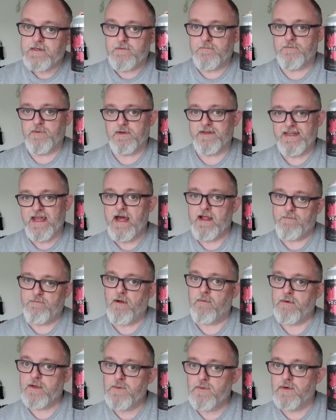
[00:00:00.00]
But yeah,
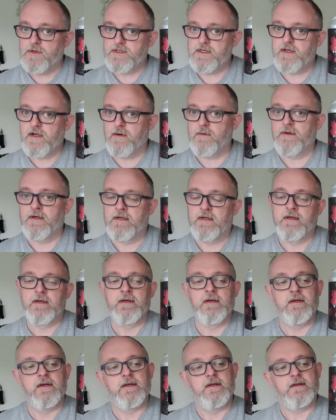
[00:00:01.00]
probably would. I
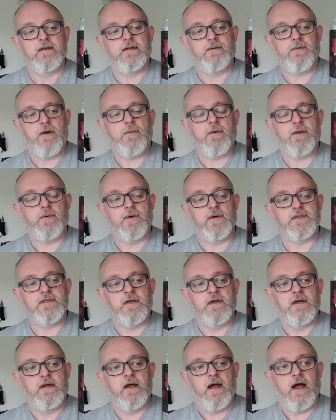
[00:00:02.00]
probably would.
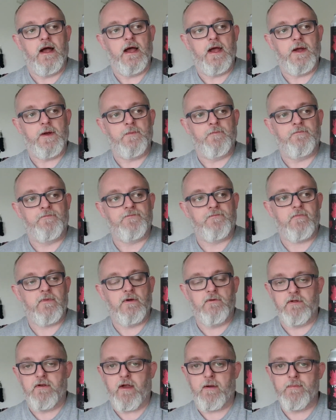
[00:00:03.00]
I
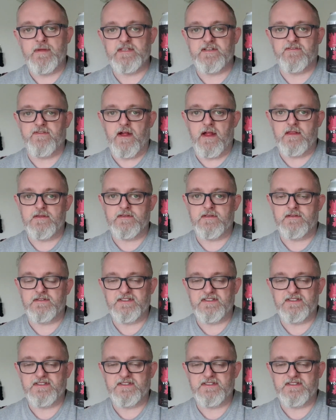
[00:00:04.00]
recommend to friends.